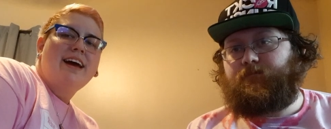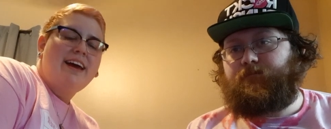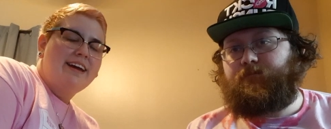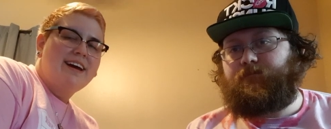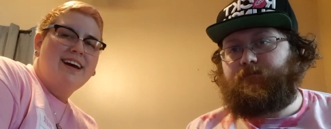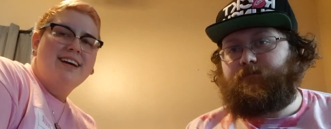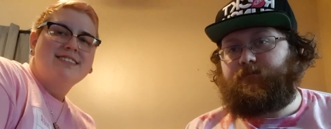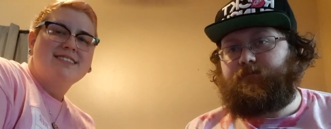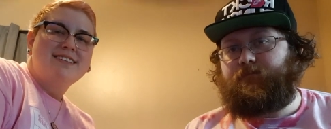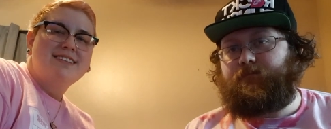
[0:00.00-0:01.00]
Speaker 1: Hey
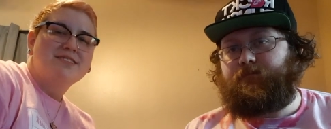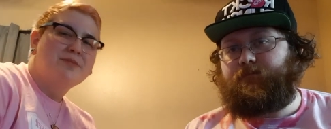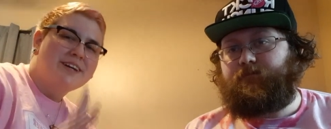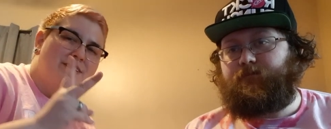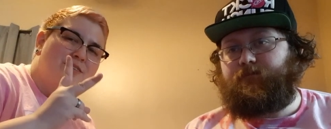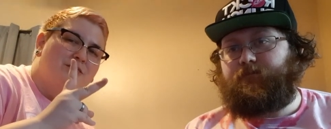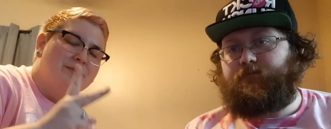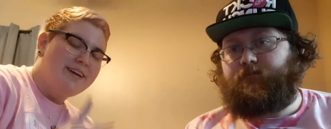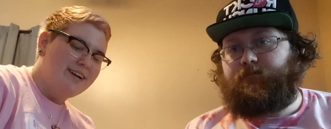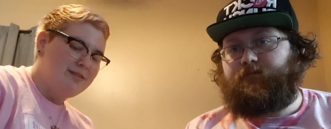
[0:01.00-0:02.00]
guys, it's Wicked
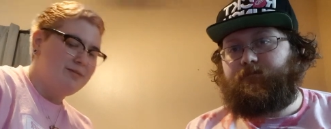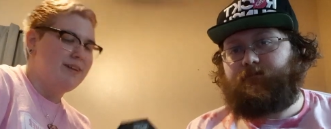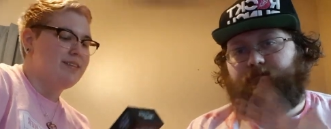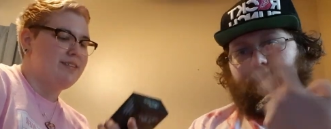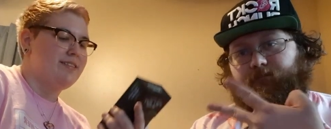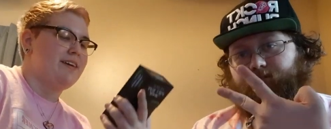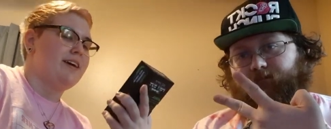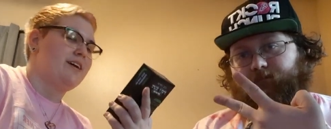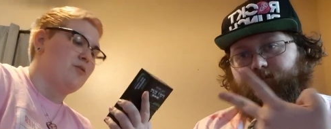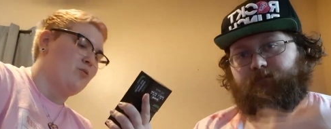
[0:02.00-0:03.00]
Ohm here with
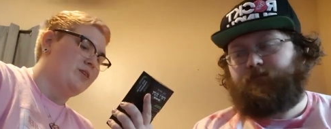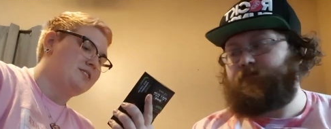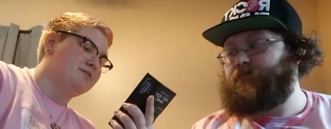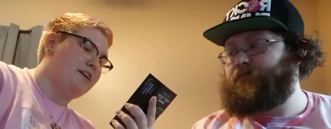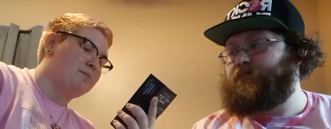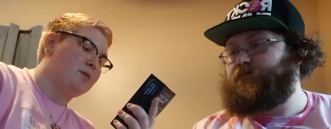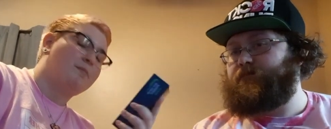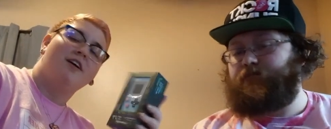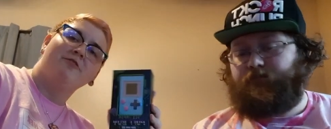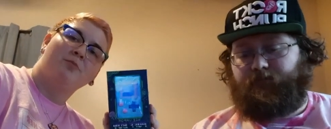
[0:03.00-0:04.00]
the Wiz Vapor
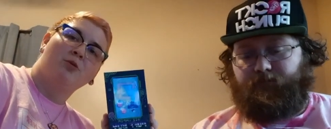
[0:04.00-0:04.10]
Puff